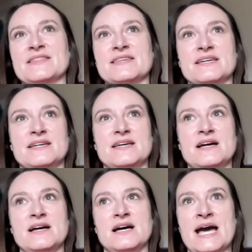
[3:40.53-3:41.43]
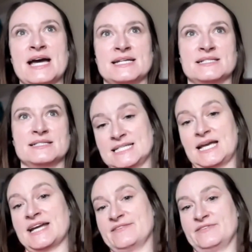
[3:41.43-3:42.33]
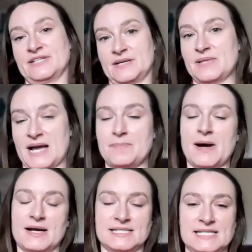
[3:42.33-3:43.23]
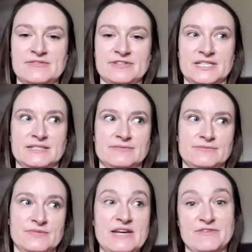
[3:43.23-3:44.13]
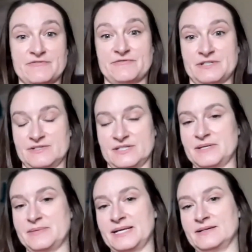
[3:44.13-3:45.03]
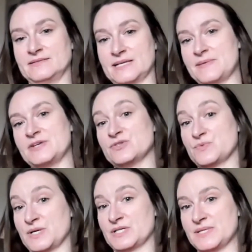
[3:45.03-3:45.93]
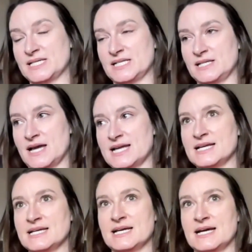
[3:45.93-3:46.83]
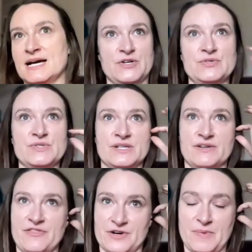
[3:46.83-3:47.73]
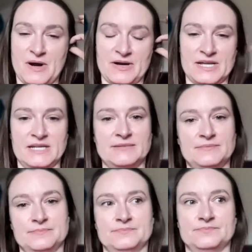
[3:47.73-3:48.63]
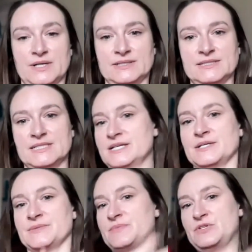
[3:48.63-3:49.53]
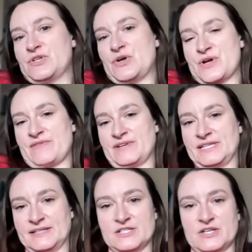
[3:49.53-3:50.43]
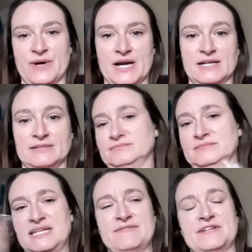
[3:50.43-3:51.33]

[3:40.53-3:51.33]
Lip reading: I think that AI, it is kind of like a black box, even for somebody like me who's worked with it a lot. When you're using a third party tool, you don't know everything that's going on.